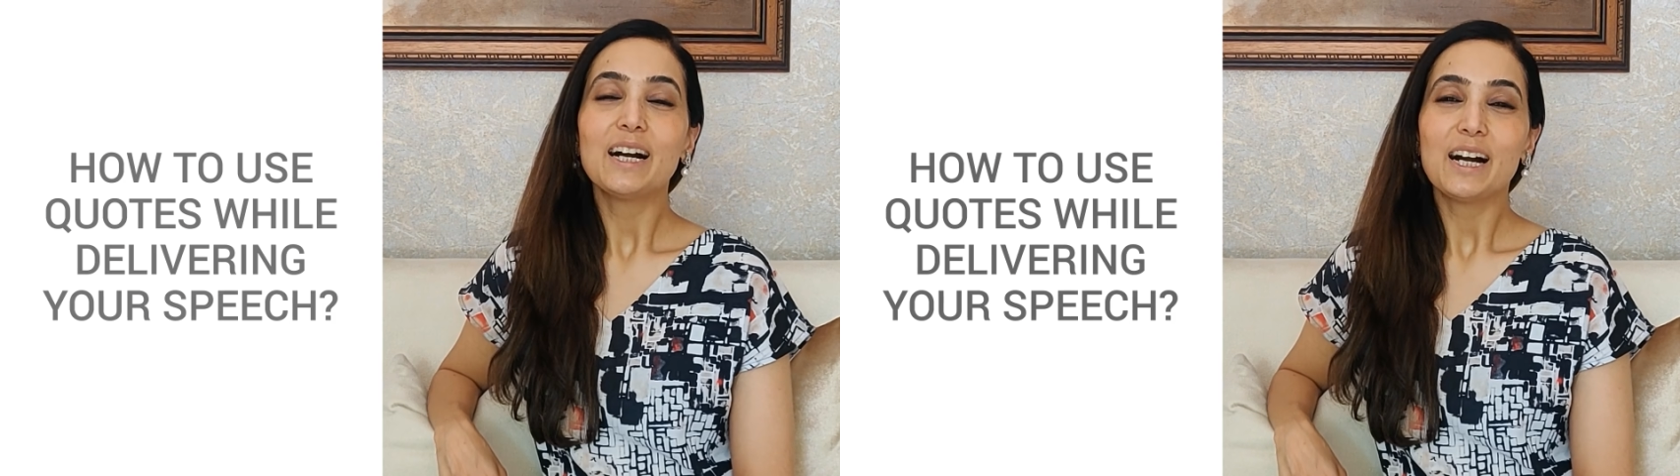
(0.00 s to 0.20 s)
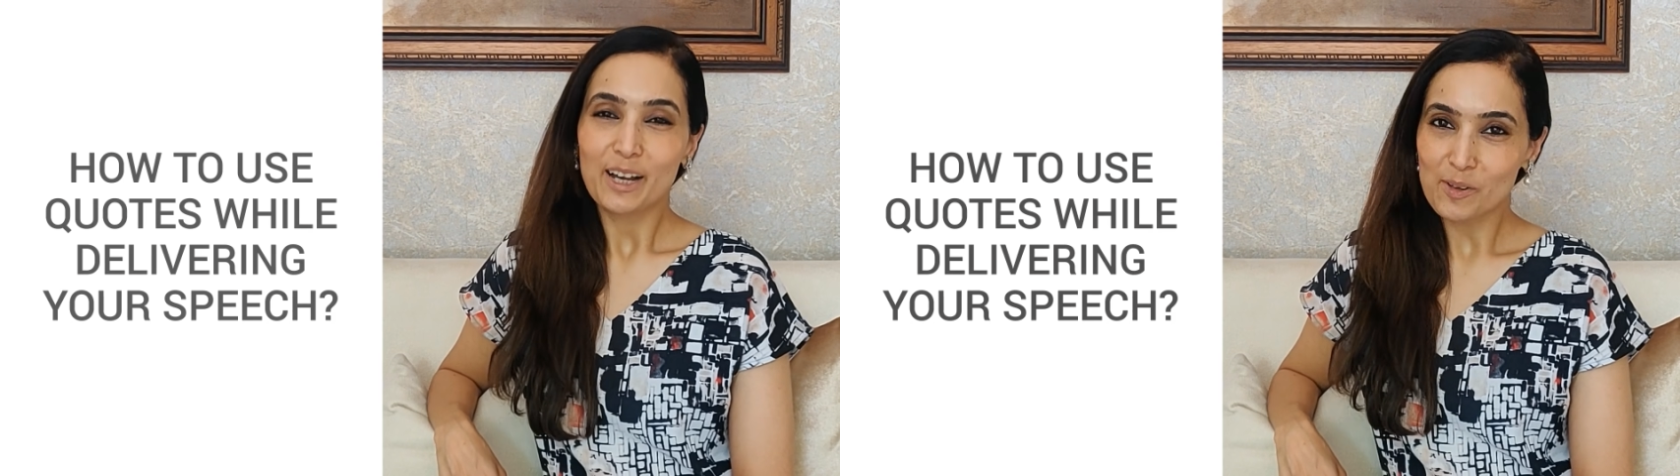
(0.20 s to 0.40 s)

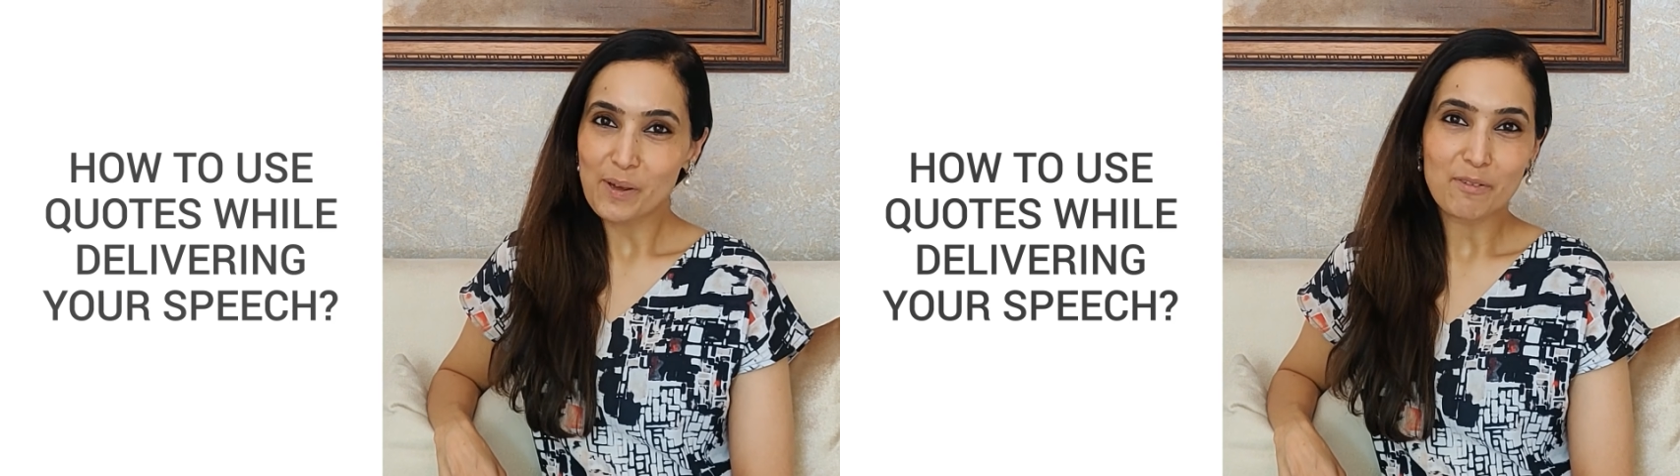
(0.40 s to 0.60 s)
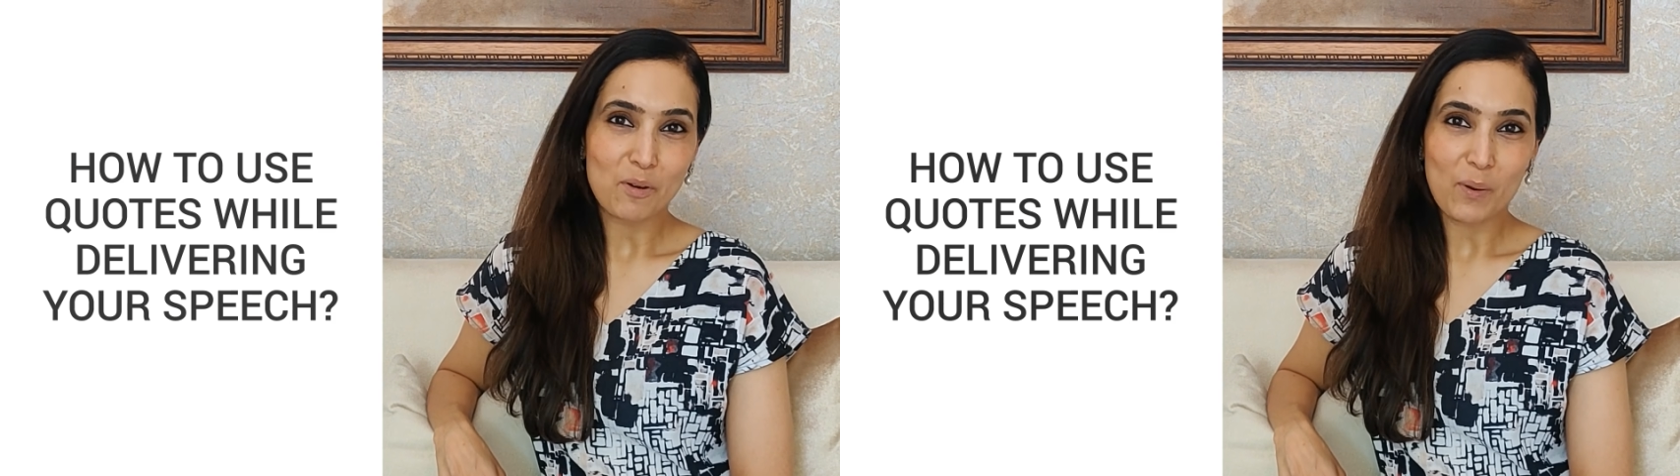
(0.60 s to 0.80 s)
Hello
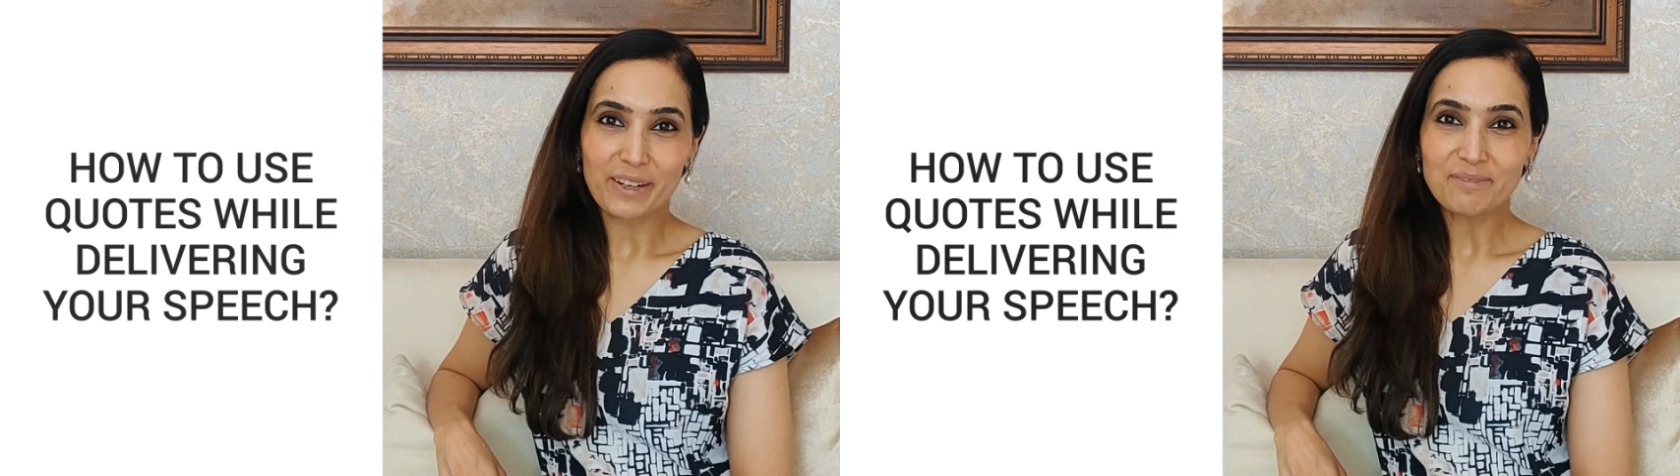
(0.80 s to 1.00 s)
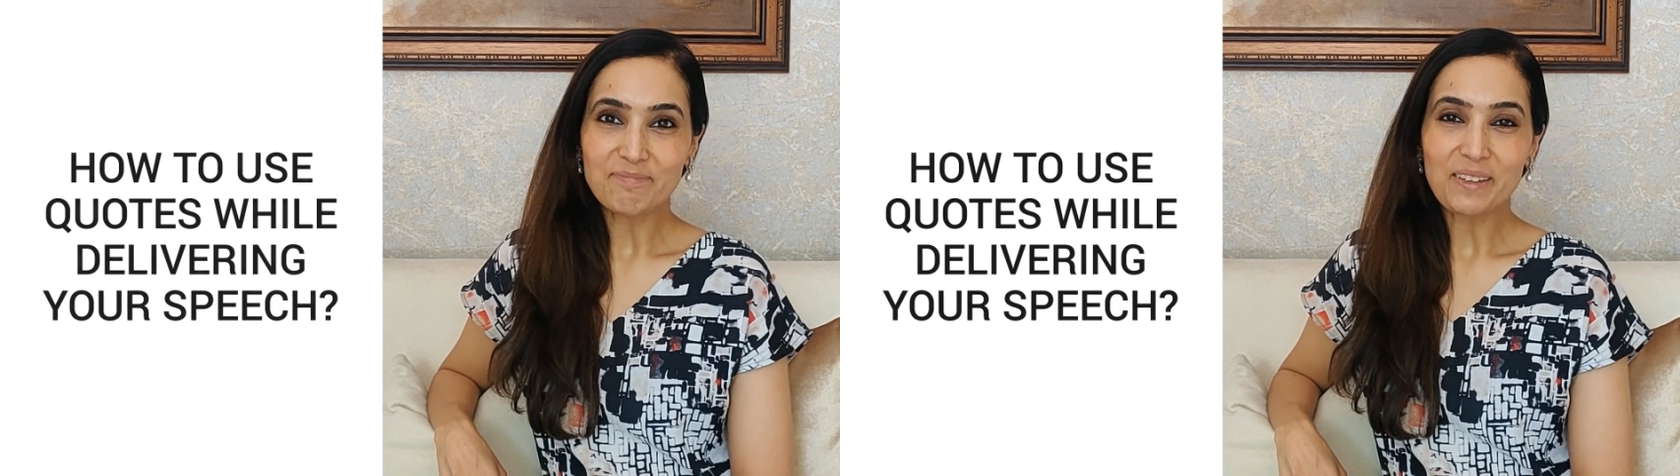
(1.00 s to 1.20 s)

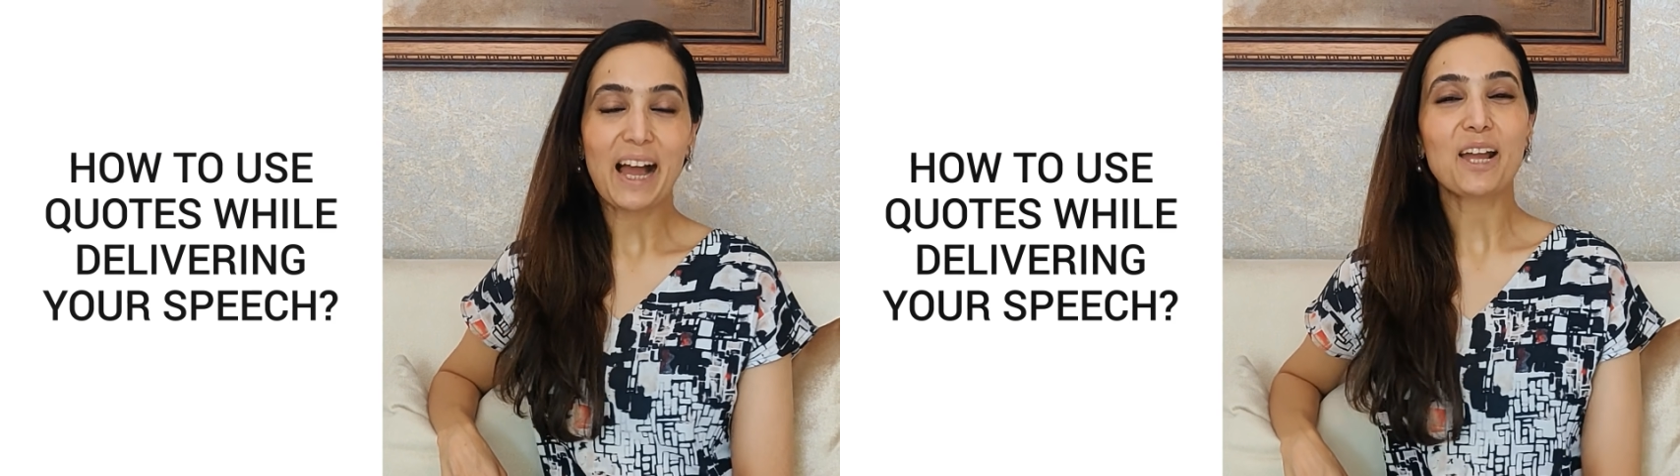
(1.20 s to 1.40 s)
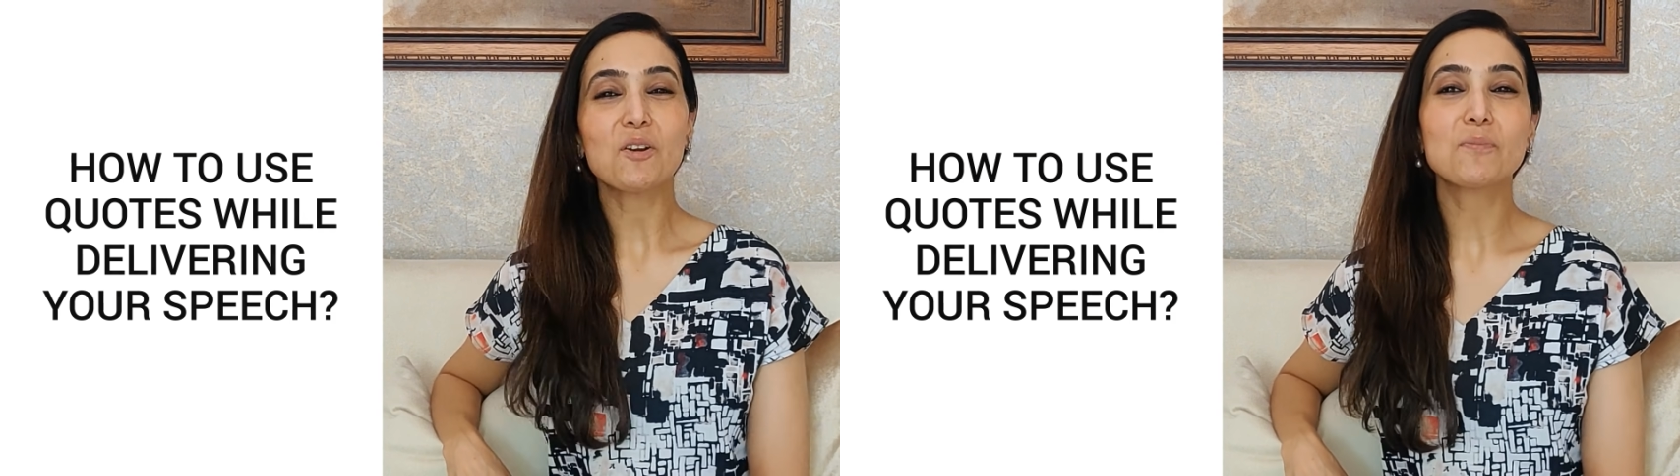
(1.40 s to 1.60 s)
everyone.
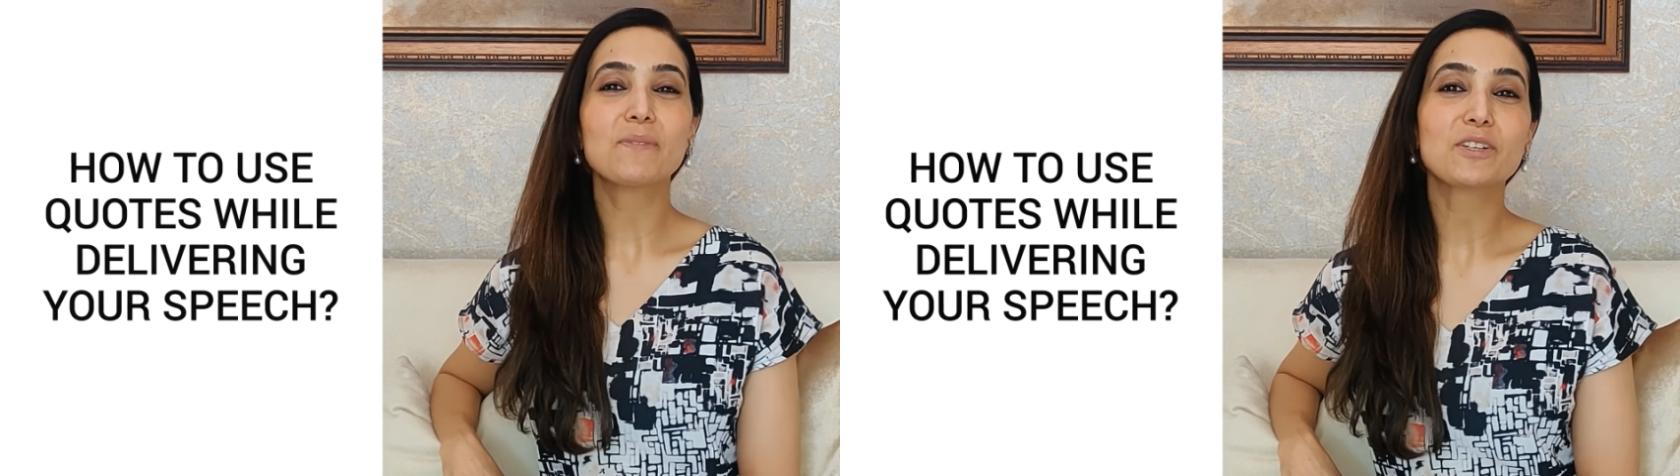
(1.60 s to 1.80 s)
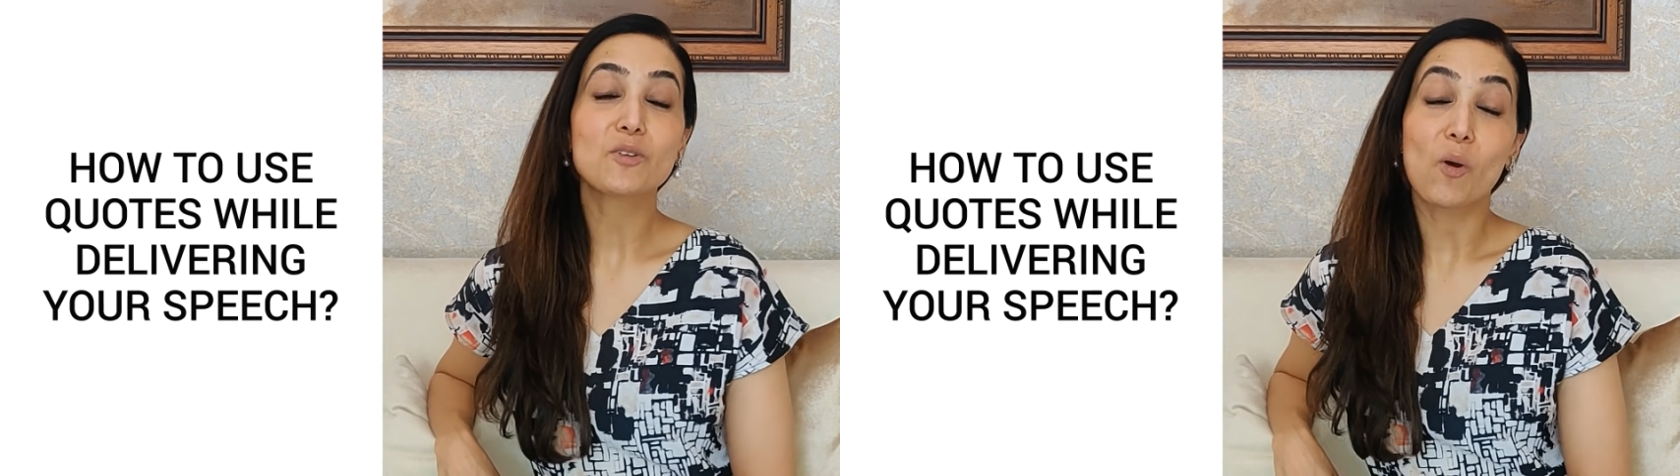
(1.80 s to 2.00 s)
I hope
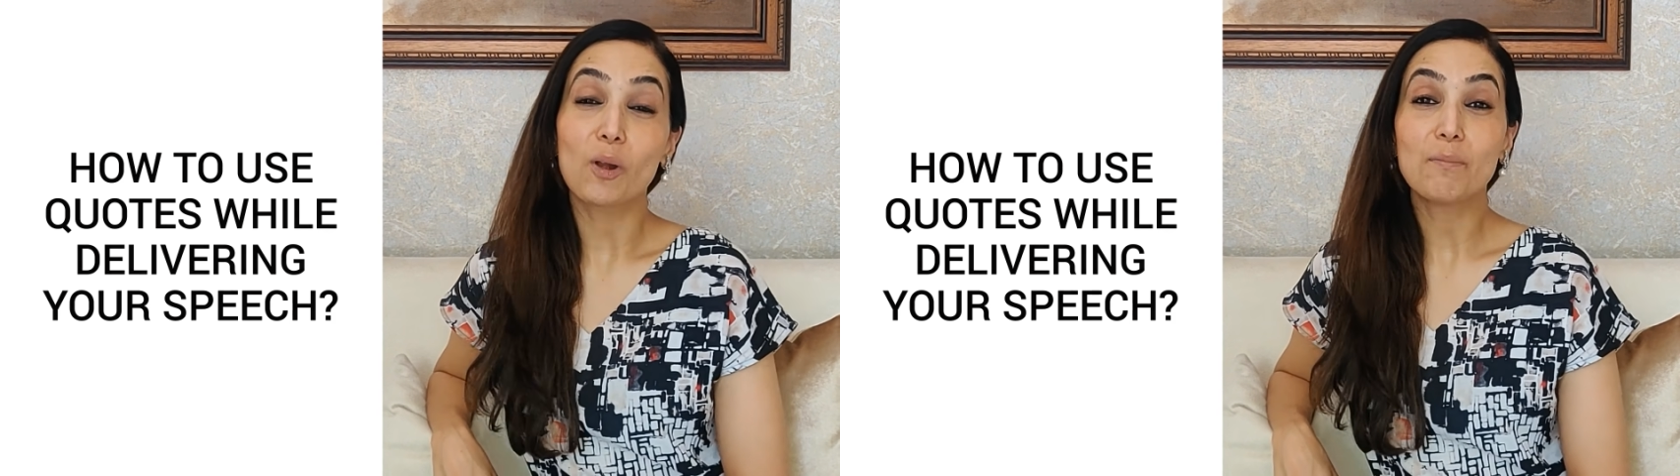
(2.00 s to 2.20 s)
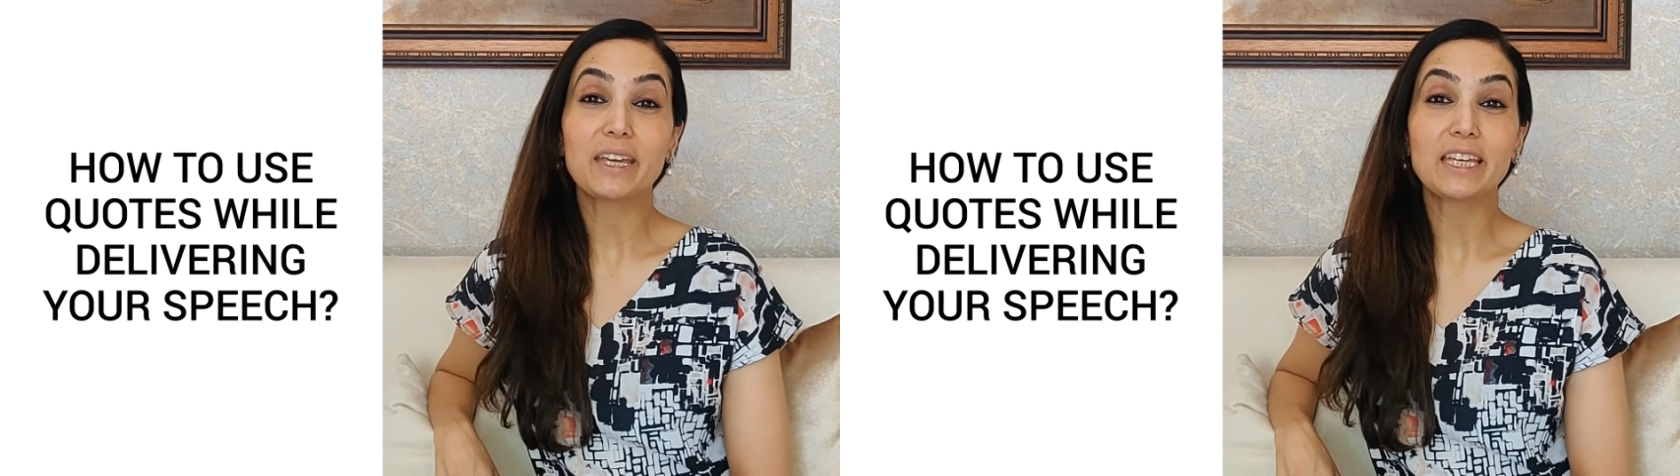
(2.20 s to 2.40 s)
that you're
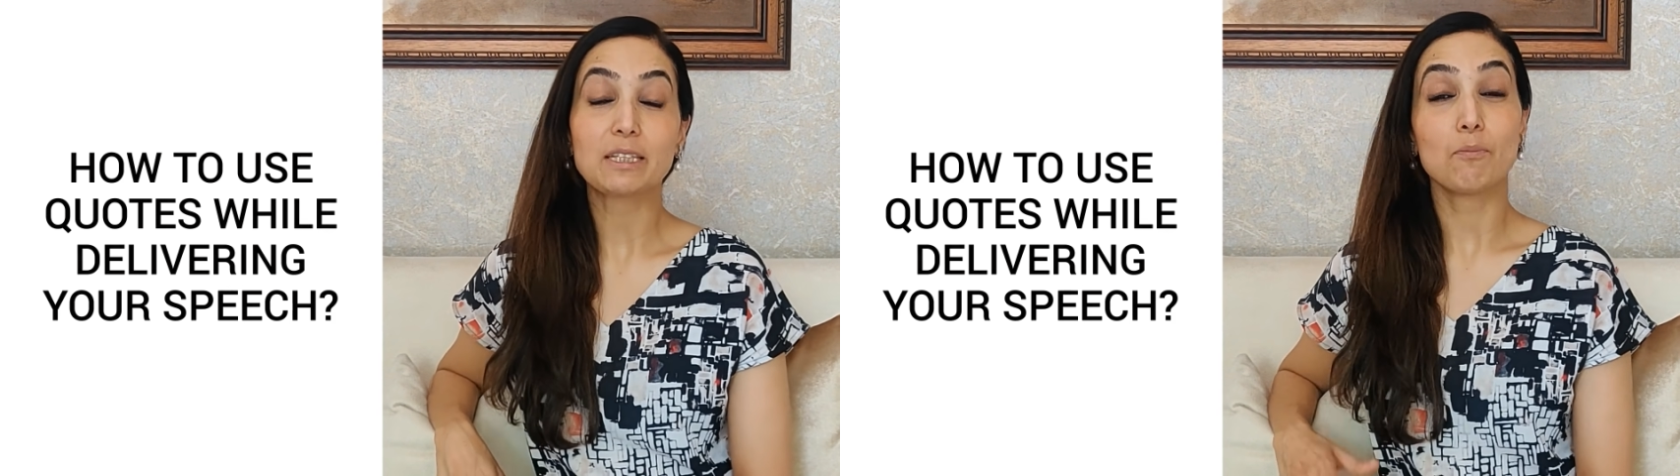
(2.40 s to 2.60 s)
all making the